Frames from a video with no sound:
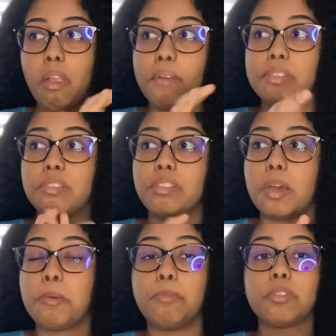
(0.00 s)
That's the
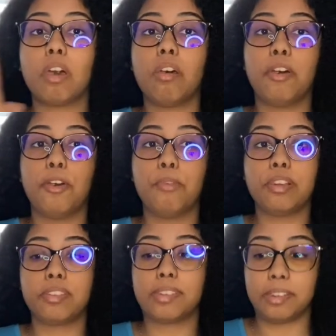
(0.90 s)
time I was not
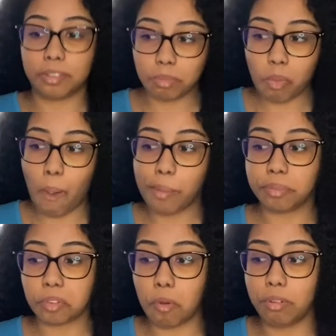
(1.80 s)
arrested
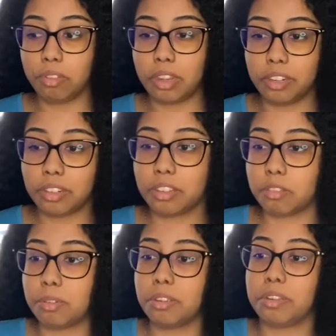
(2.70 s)
quotations
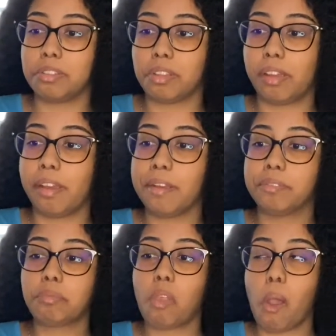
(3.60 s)
because like
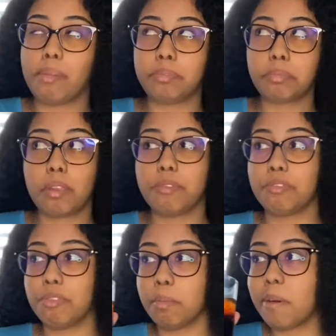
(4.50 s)
I was
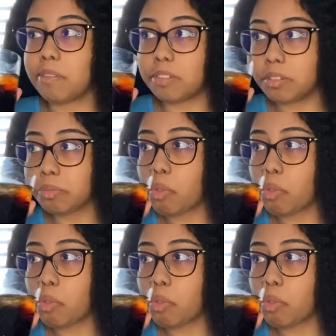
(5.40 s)
doing the most.